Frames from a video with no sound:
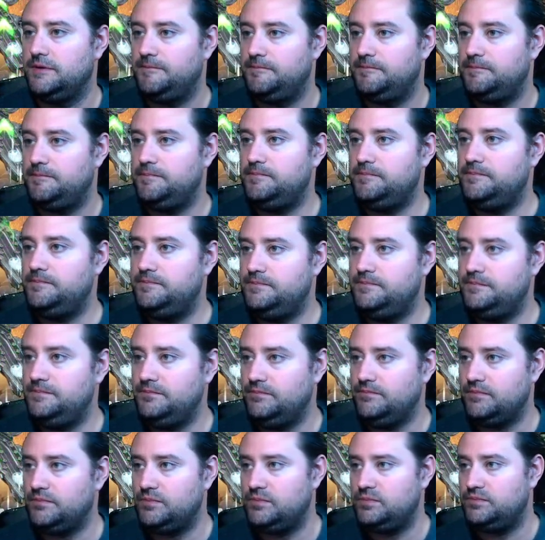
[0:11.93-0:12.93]
We're going
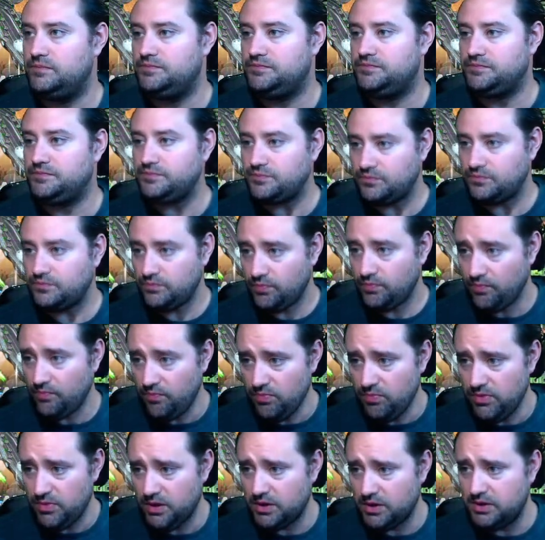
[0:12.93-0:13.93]

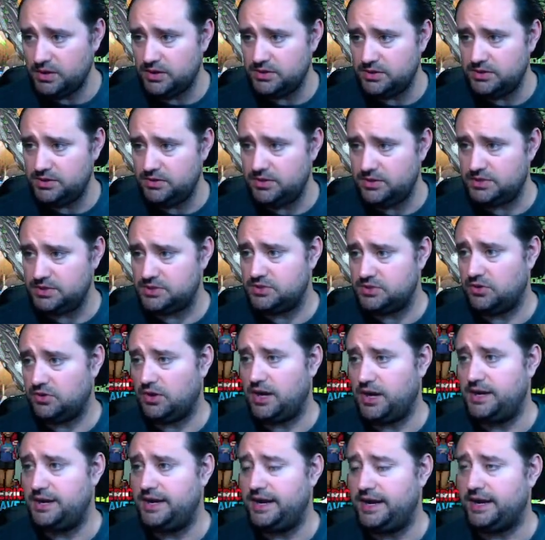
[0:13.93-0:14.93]
to do the
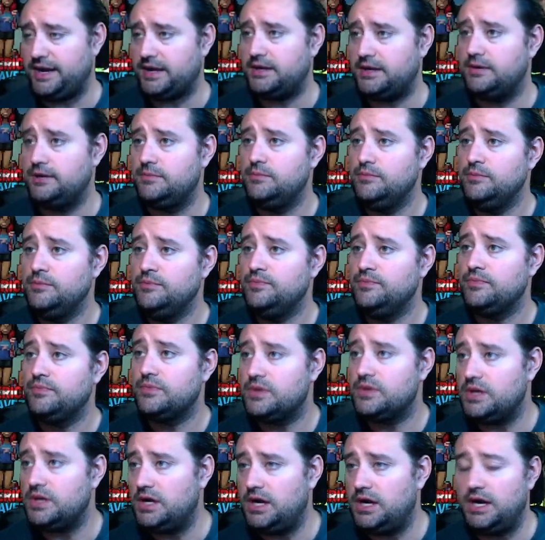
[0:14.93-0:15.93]
Sauron deck.
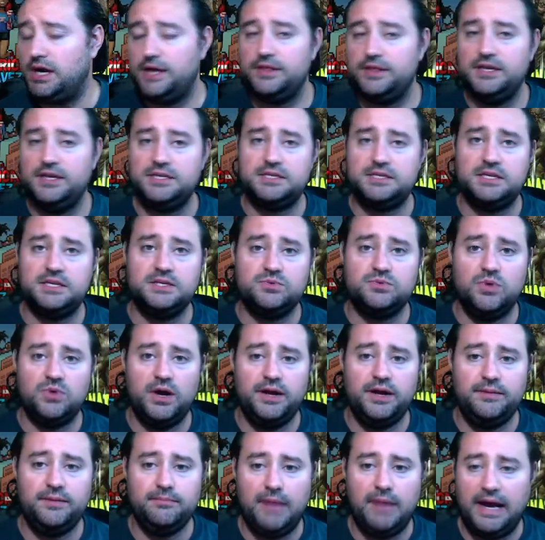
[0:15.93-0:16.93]
This is
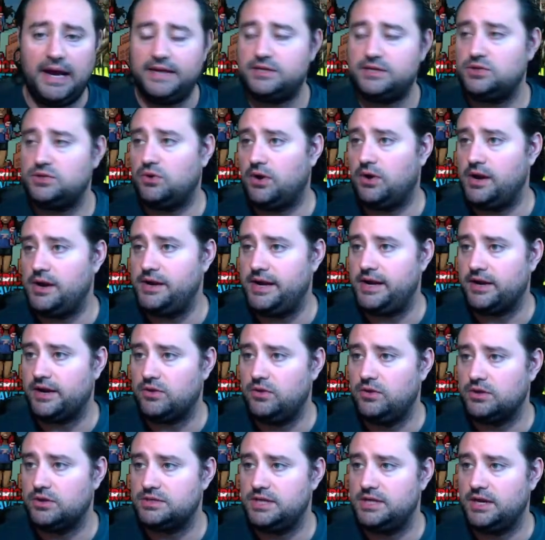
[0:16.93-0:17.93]
what my Sauron deck
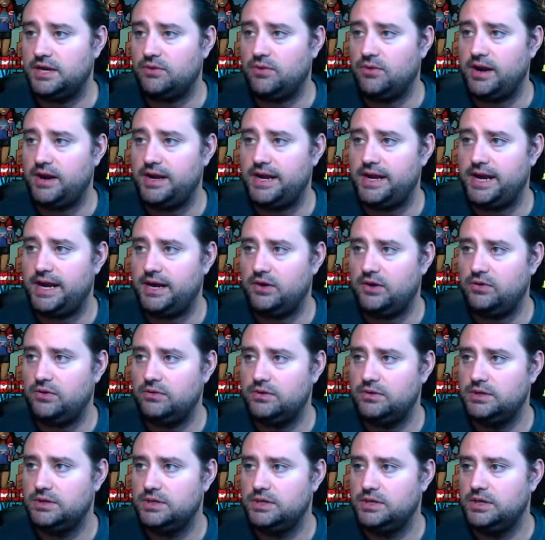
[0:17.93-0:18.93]
looks like right now.
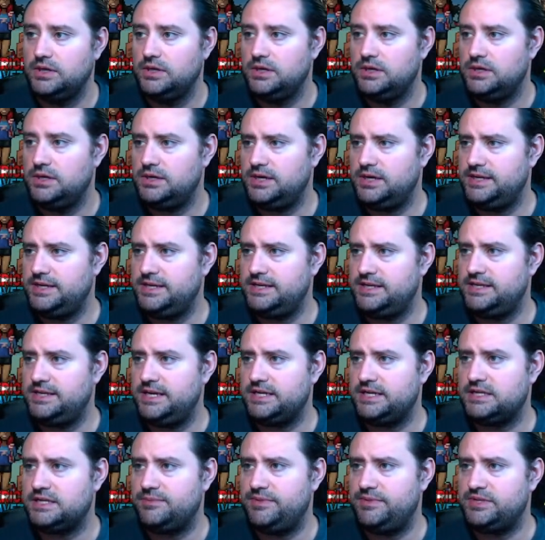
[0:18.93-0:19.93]
I did take
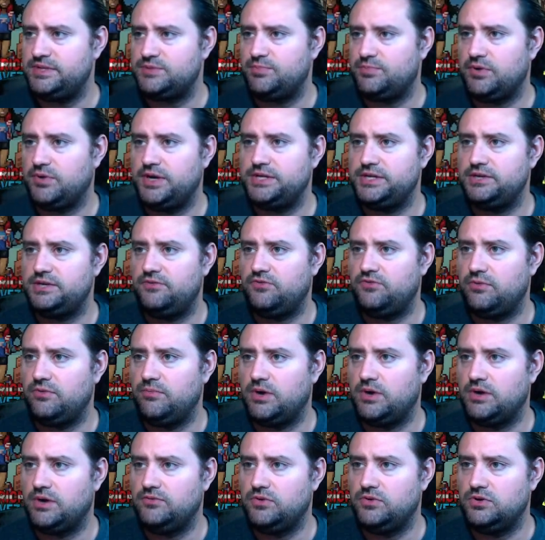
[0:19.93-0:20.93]
some inspiration from
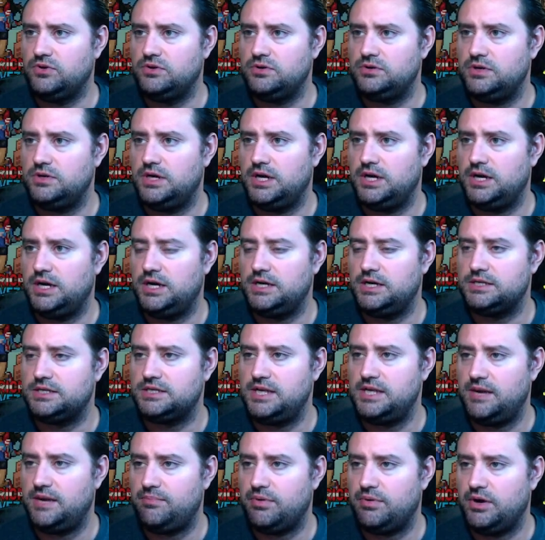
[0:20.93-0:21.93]
Marvel
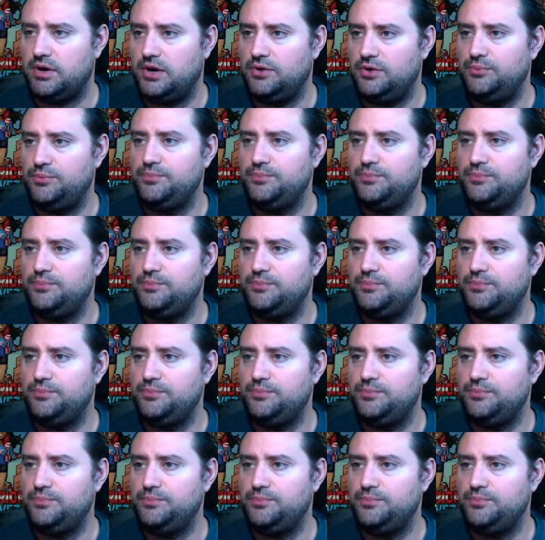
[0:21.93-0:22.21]
Snap Pro.